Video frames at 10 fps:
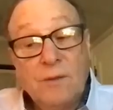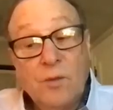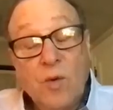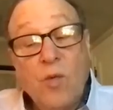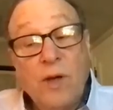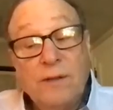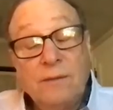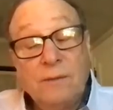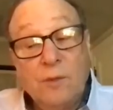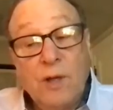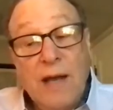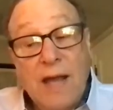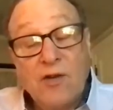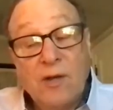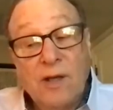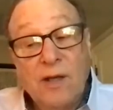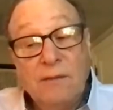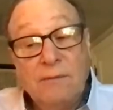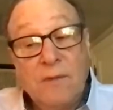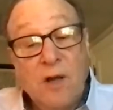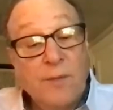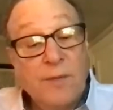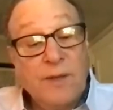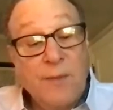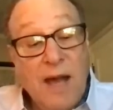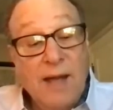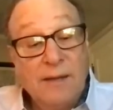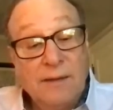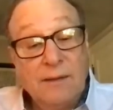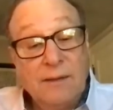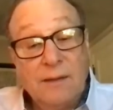Well, one actually comes to mind